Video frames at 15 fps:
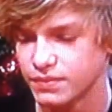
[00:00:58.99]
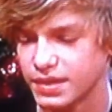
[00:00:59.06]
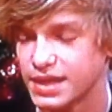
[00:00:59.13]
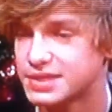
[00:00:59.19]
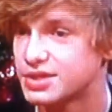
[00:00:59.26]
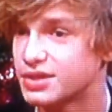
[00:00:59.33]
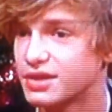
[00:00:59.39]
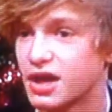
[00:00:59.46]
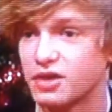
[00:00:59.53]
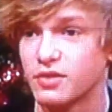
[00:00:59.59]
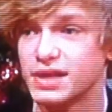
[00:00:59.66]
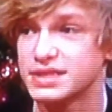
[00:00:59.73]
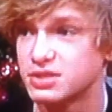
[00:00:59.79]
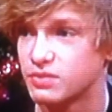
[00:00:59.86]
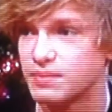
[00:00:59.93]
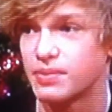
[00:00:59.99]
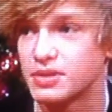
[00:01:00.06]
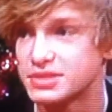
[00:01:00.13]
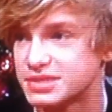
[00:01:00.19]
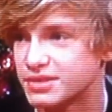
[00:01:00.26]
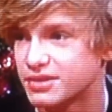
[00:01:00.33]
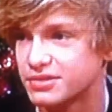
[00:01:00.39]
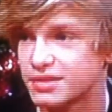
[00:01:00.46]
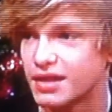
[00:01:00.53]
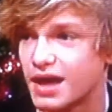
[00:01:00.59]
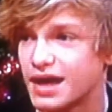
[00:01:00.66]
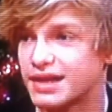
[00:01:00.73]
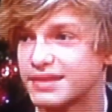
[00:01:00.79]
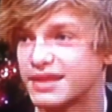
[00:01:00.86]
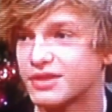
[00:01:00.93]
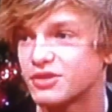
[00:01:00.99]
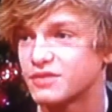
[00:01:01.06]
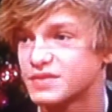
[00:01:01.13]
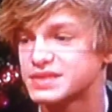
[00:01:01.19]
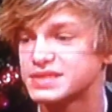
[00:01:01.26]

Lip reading: it turned out great, so we posted it online. And then all of a